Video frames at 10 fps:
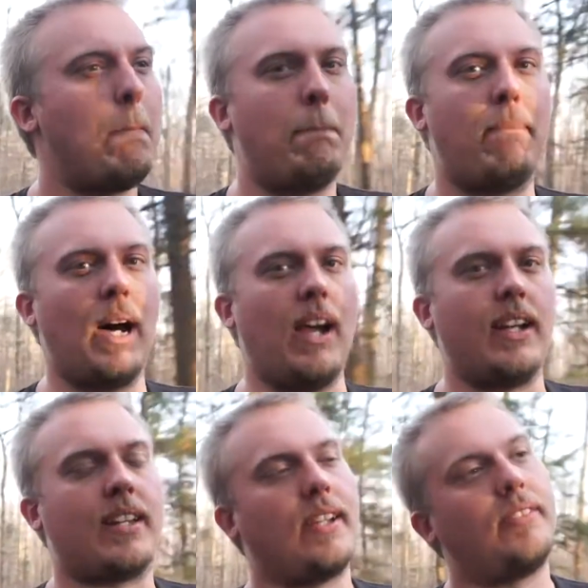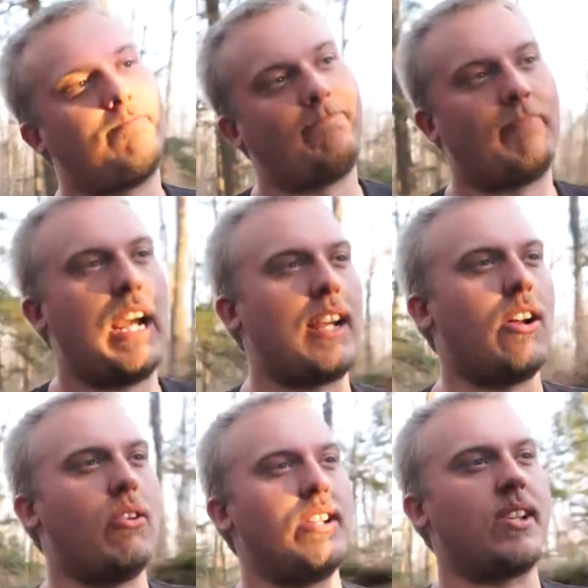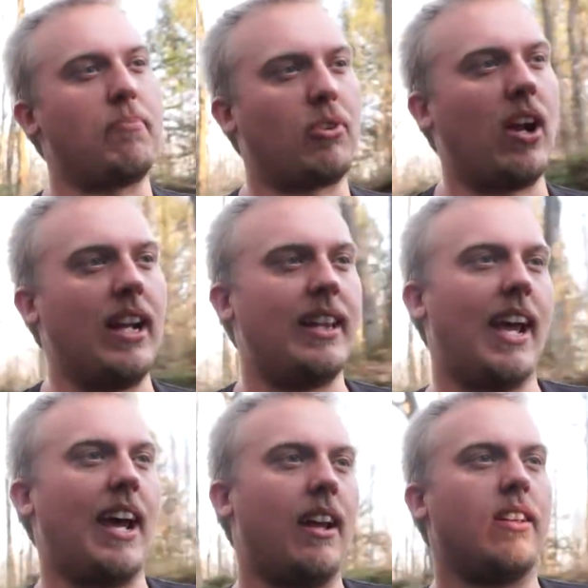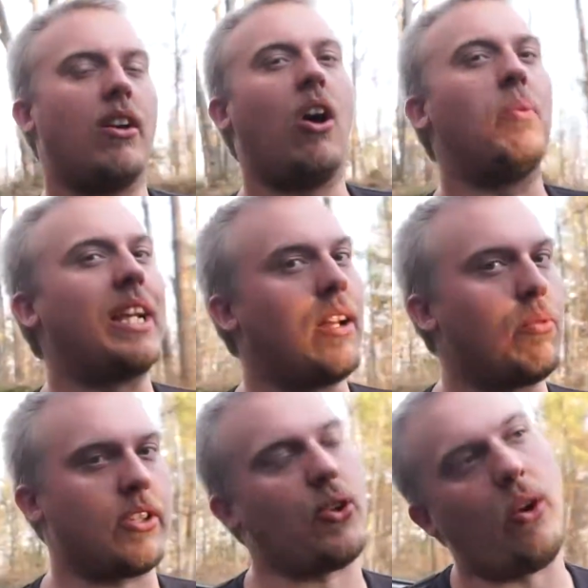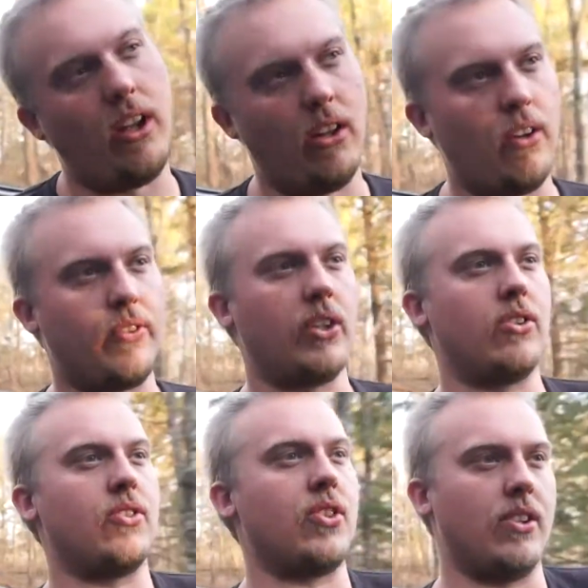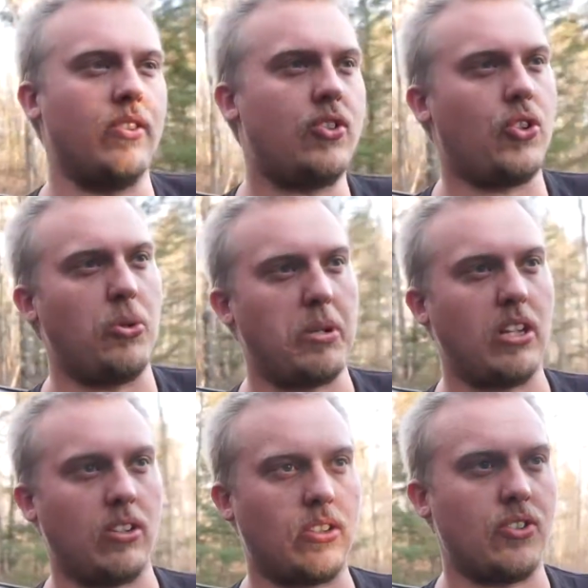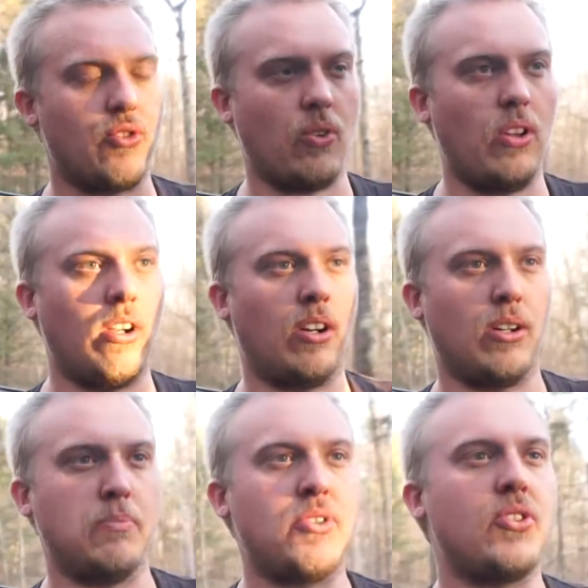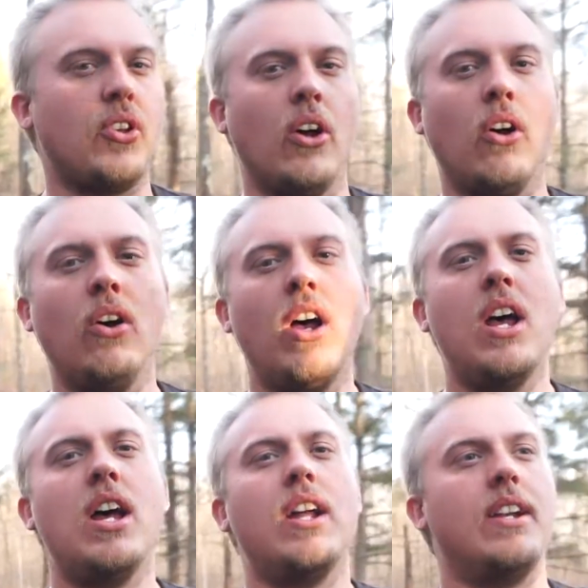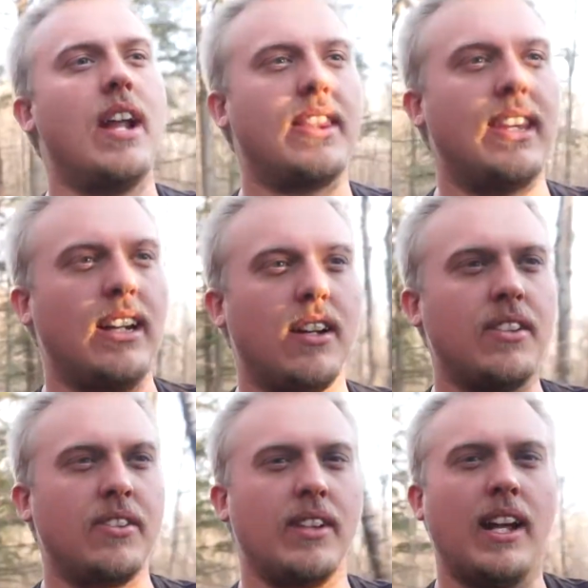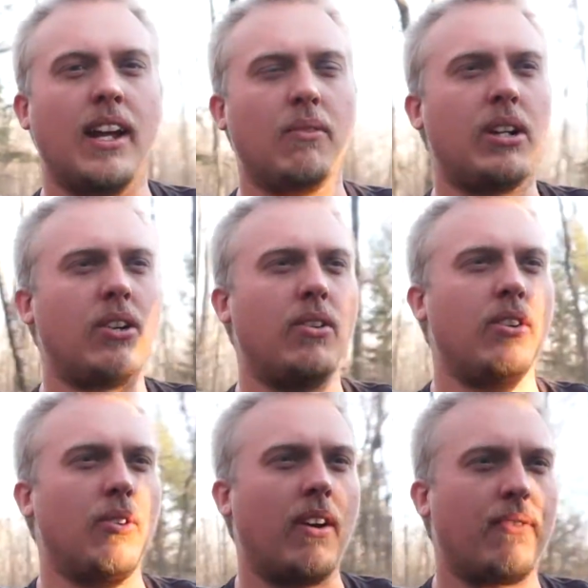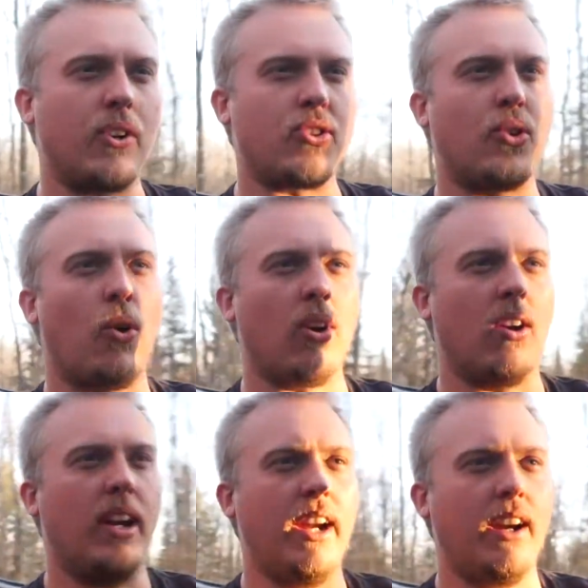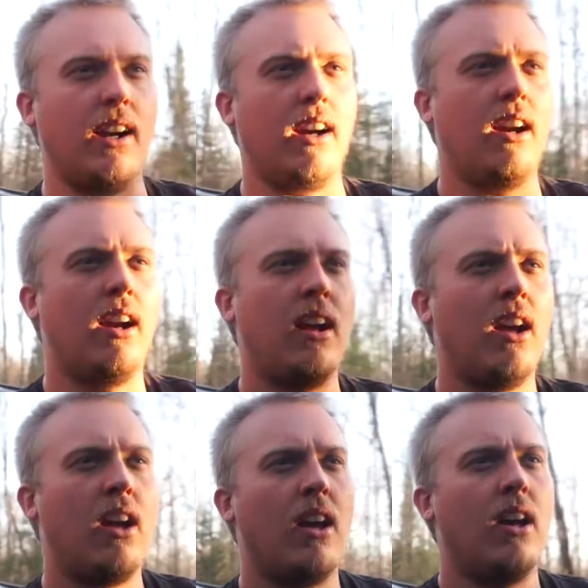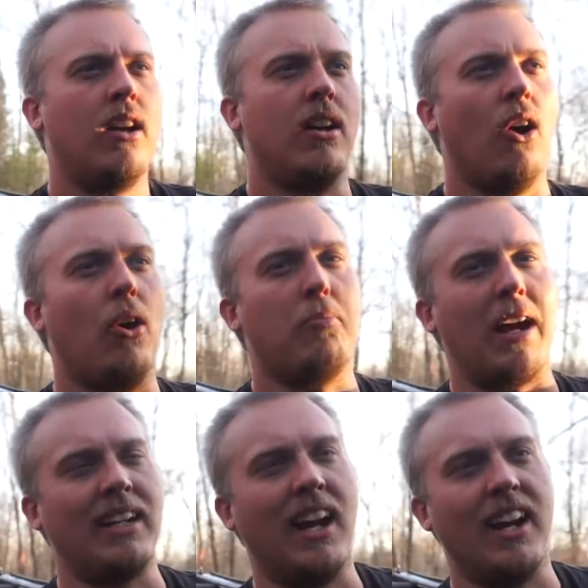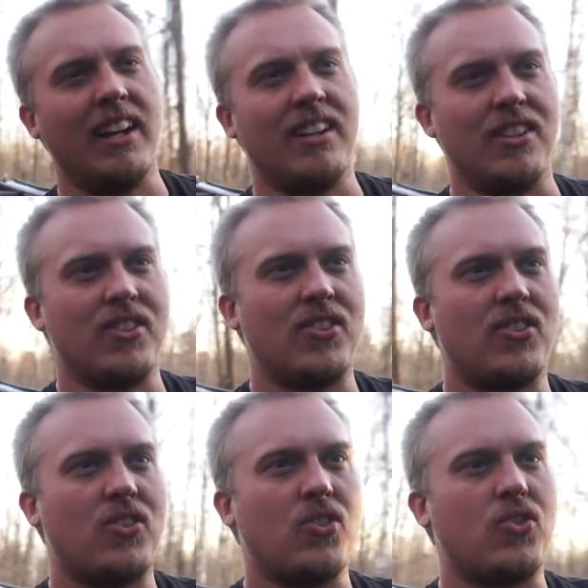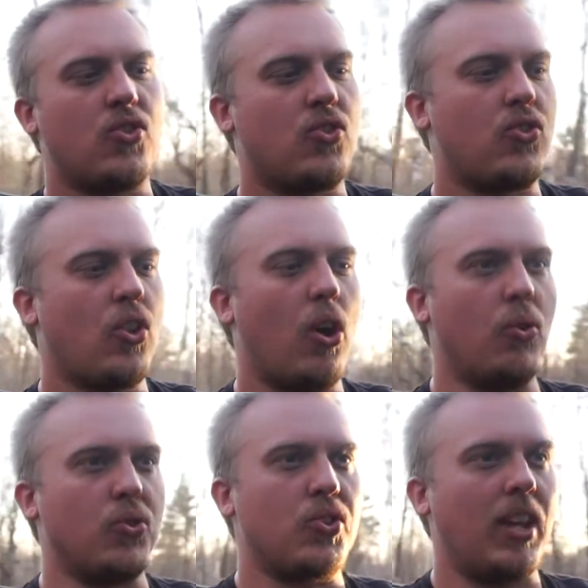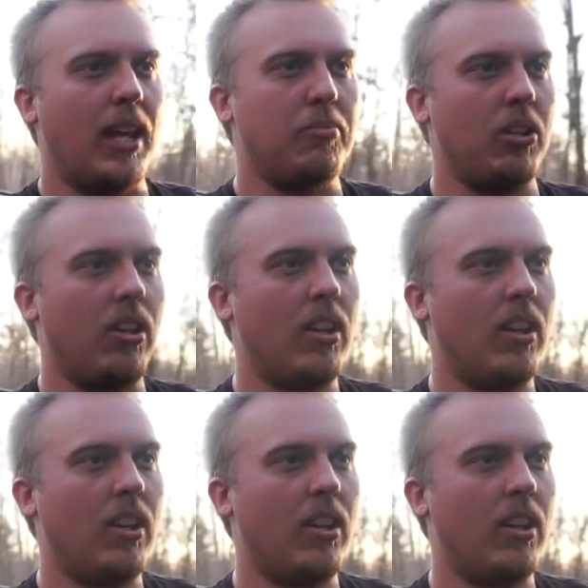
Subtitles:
but I can always upgrade that. All we did was coilovers and tubular control arms, so nothing other than that. We go into our first corner here. Oh my God, it is so stable.